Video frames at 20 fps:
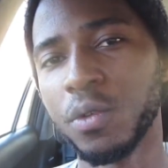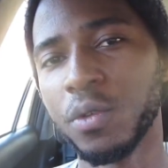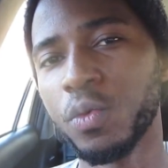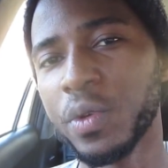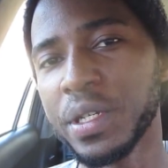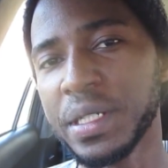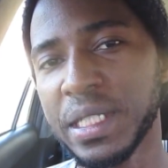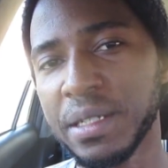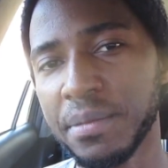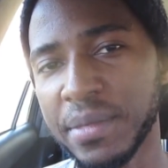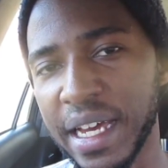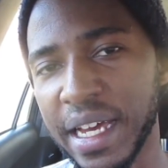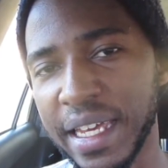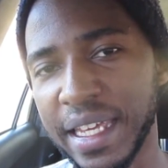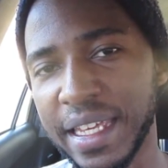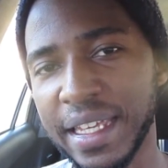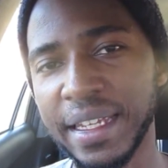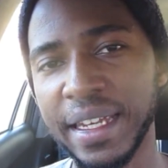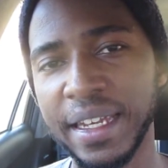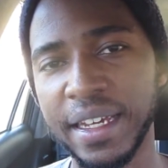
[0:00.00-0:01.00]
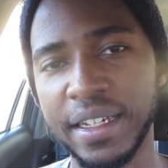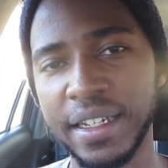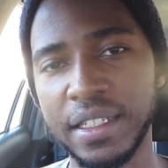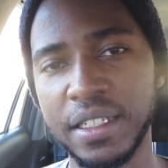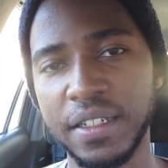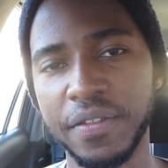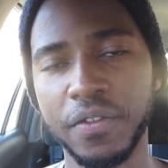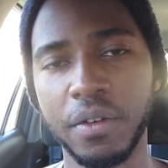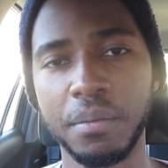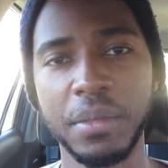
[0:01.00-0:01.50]
wisdom that he learned
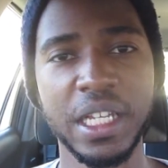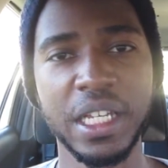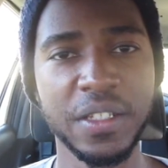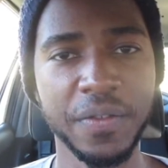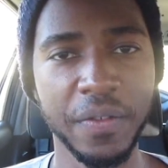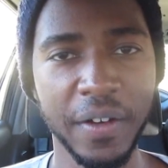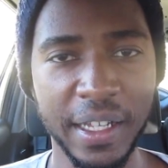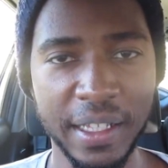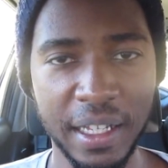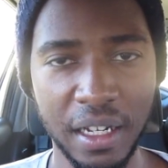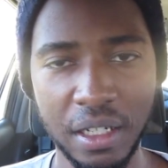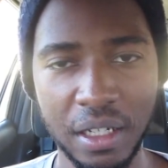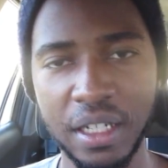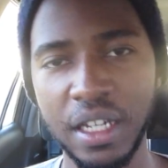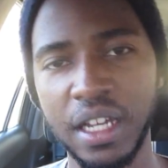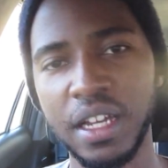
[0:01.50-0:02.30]
from his father,